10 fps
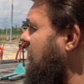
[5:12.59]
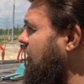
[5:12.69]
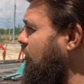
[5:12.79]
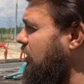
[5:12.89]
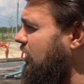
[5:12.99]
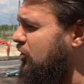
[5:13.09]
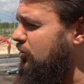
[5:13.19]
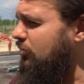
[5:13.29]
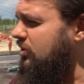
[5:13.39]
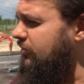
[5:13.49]
and this
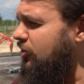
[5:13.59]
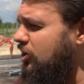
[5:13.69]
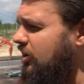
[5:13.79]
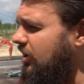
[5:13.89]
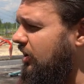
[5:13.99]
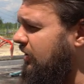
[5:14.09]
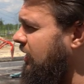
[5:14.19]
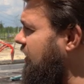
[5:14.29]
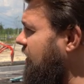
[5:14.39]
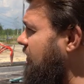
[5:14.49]
work will also be
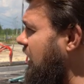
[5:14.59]
completed.